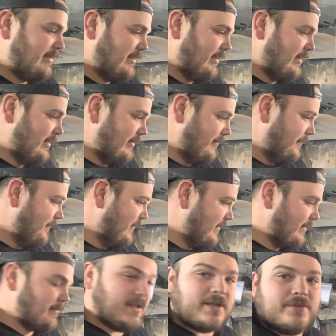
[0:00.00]
You know,
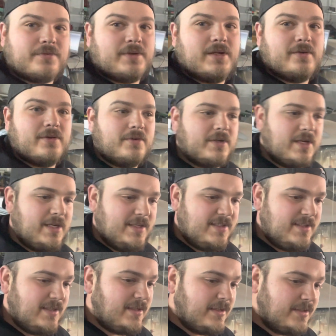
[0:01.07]
I'm like a 3-year-old. I need
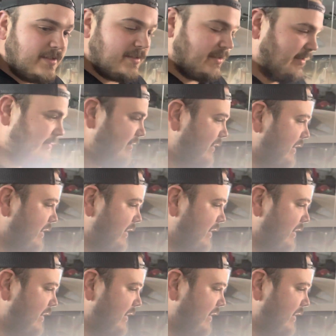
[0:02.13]
stickers, so.